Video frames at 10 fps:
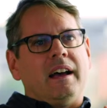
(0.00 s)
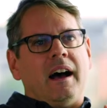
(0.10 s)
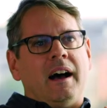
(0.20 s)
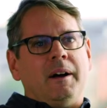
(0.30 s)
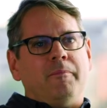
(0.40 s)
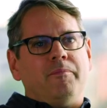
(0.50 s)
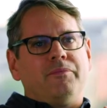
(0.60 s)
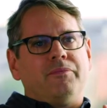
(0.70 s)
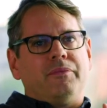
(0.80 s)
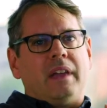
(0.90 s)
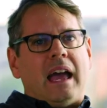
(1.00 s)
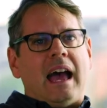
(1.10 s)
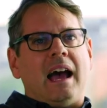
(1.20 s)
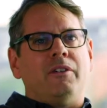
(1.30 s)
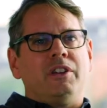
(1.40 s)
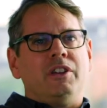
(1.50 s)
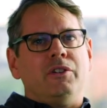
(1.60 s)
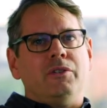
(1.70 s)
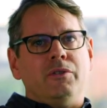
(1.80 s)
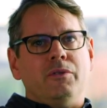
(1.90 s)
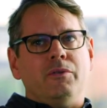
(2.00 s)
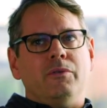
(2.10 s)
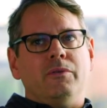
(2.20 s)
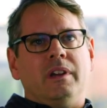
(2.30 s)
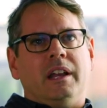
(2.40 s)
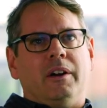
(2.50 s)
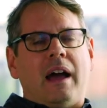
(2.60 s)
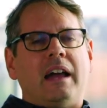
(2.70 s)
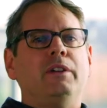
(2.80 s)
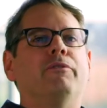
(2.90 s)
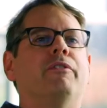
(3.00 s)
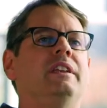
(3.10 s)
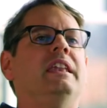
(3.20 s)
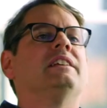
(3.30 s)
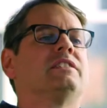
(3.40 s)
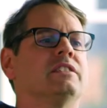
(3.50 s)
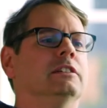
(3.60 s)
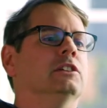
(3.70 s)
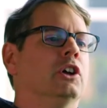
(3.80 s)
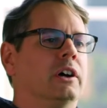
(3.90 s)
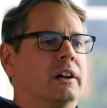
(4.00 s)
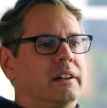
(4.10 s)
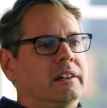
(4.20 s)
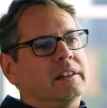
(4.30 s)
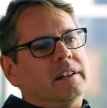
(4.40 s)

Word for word: um, how do you you know how do you finesse the look